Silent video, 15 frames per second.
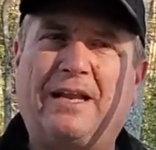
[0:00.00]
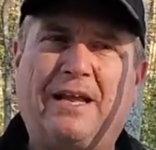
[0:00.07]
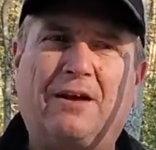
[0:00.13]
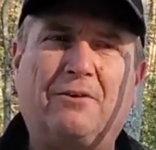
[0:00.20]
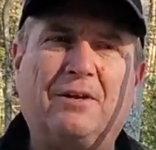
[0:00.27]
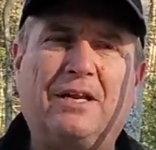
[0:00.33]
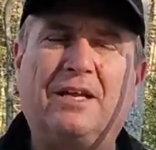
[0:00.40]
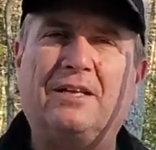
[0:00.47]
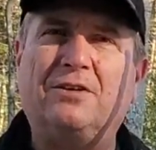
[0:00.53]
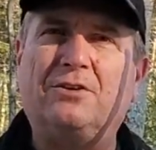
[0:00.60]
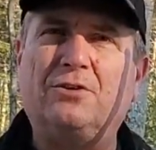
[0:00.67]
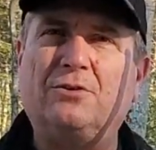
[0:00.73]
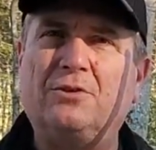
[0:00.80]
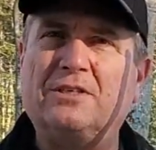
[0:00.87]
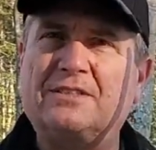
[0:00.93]
down
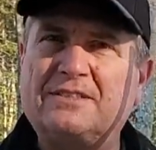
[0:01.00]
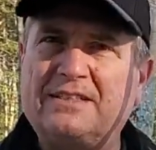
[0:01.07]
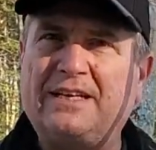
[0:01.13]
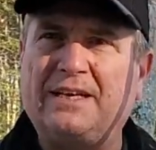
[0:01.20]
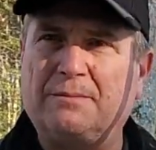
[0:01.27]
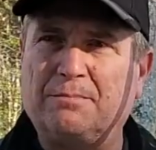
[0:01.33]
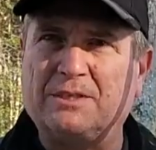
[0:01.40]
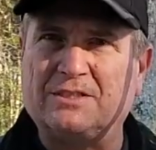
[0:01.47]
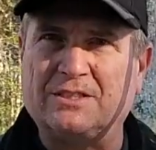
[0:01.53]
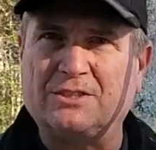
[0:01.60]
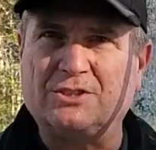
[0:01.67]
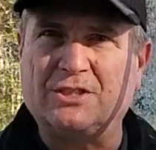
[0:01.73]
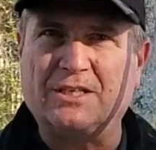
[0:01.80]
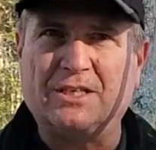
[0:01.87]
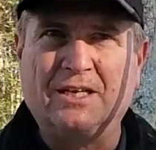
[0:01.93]
into the sitting
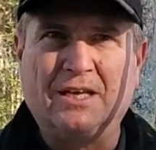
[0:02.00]
position.